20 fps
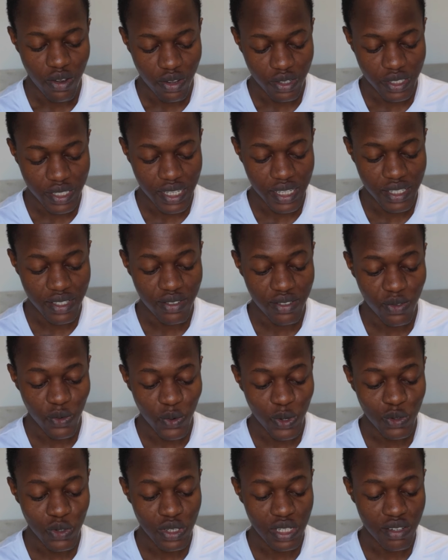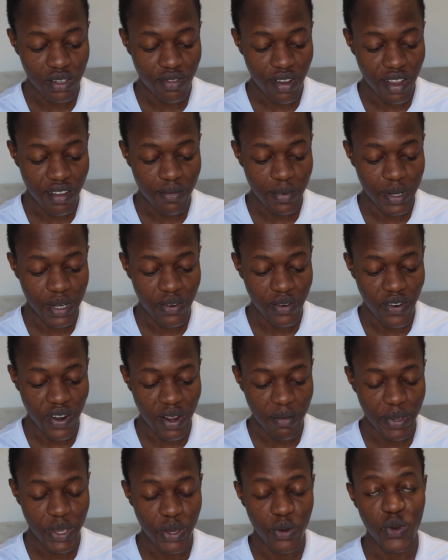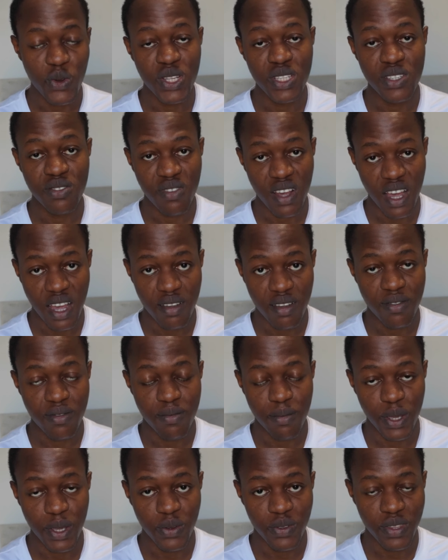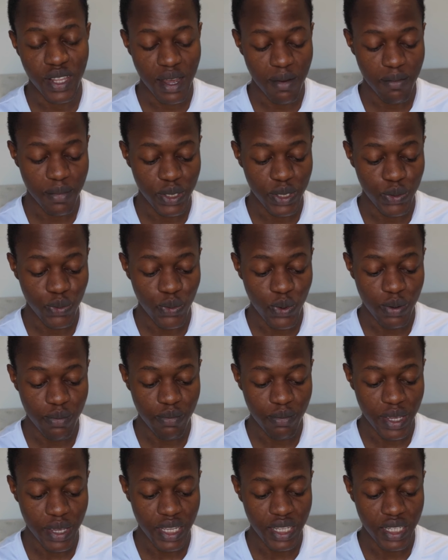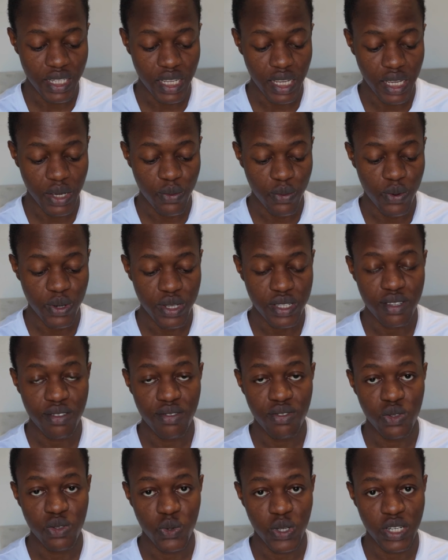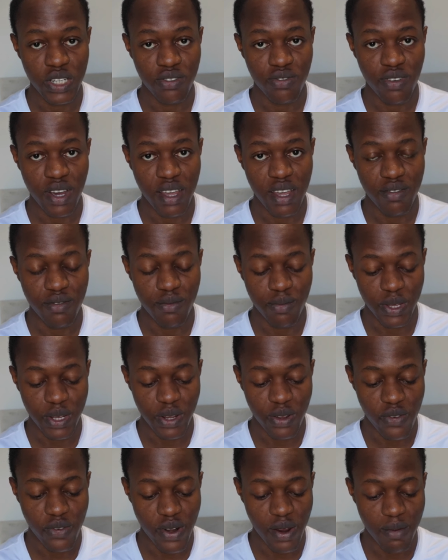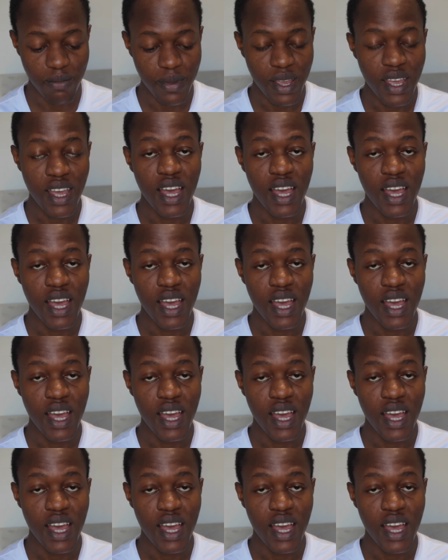Since 125 mg equals 5 ml, that means 1 ml equals 25 mg,